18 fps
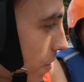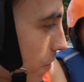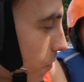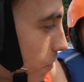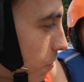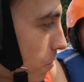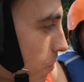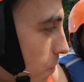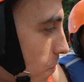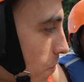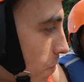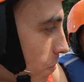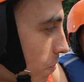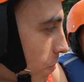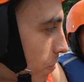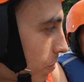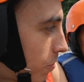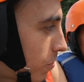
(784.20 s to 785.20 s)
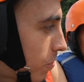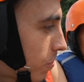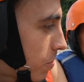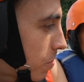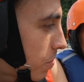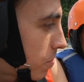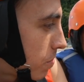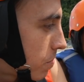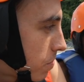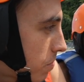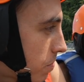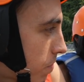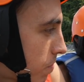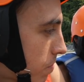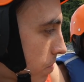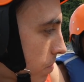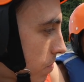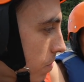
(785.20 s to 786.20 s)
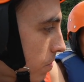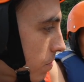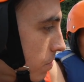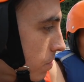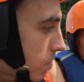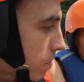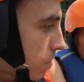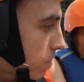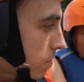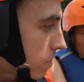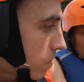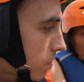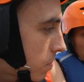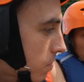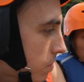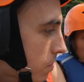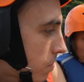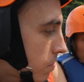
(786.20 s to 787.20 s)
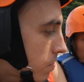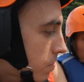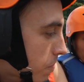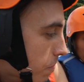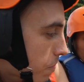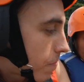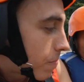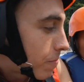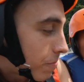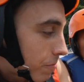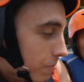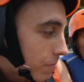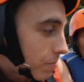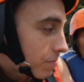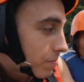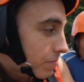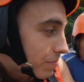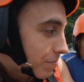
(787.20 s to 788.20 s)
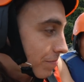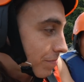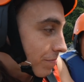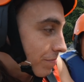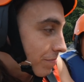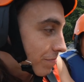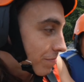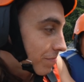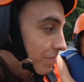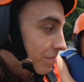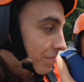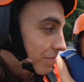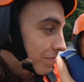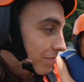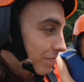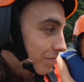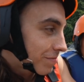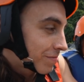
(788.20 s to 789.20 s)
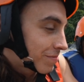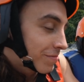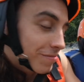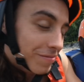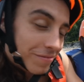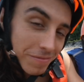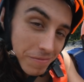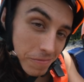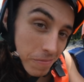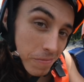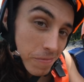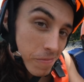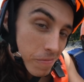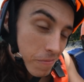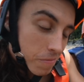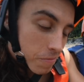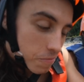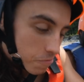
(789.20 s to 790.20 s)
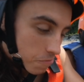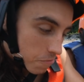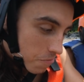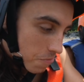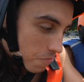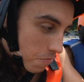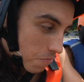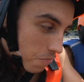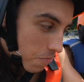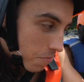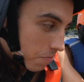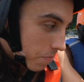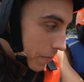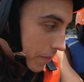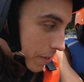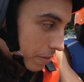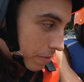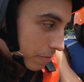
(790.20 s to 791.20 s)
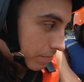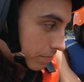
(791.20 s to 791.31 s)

The person shown says nothing.